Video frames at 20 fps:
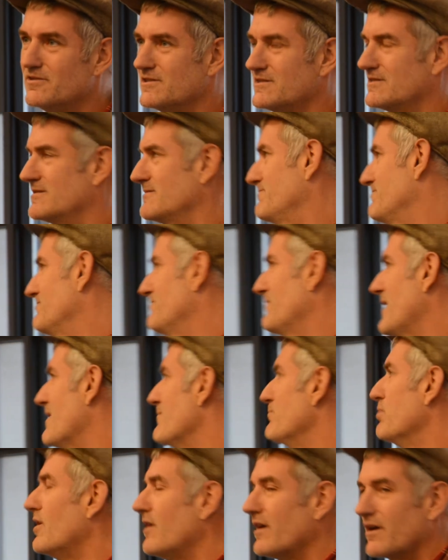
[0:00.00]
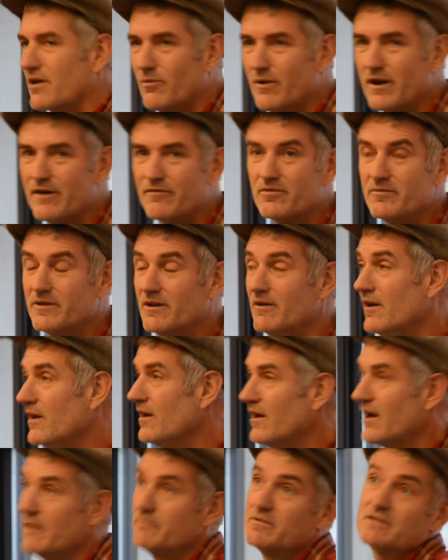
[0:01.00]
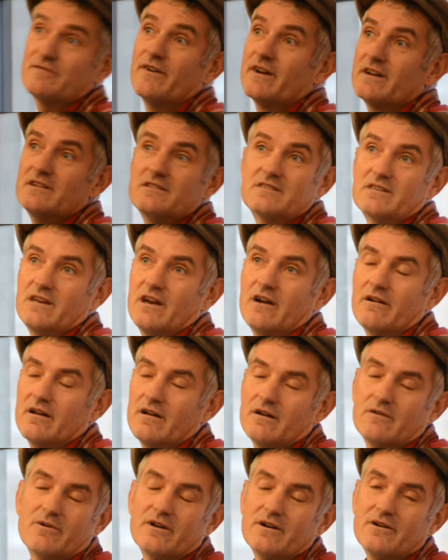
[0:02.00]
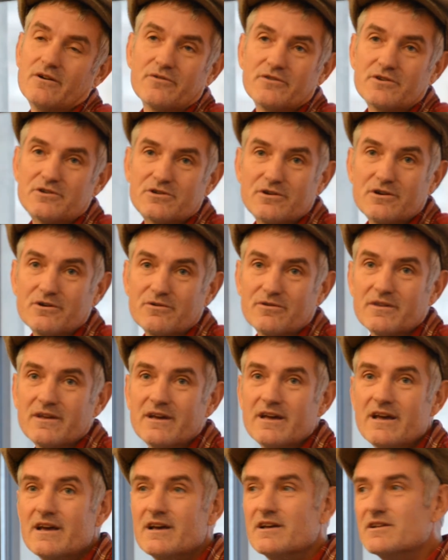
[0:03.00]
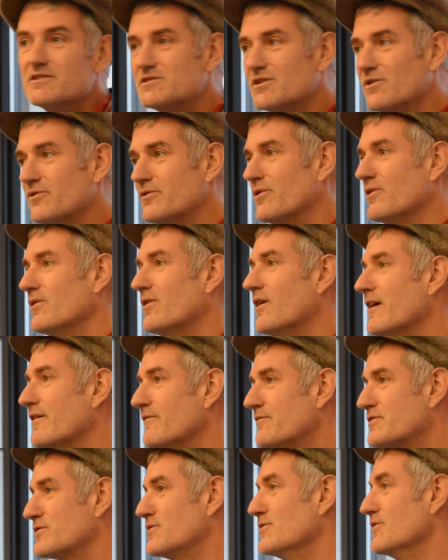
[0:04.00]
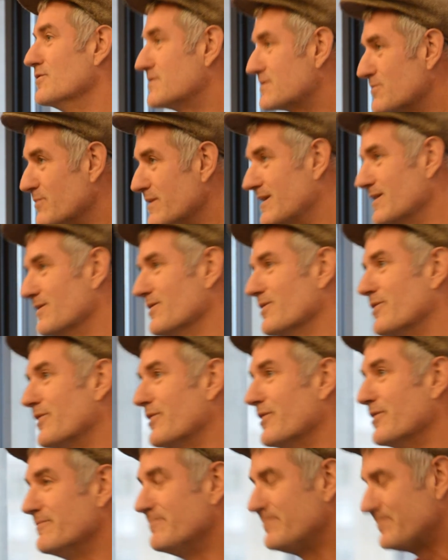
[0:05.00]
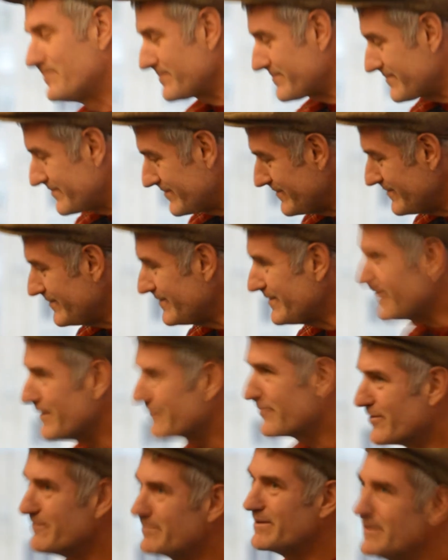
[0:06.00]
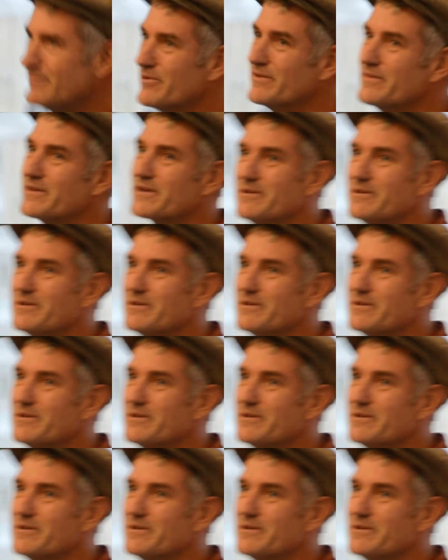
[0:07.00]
that's a block away from you? I'm just fucking scared. I don't want to know the truth. So there are a lot of truths we can learn from people in the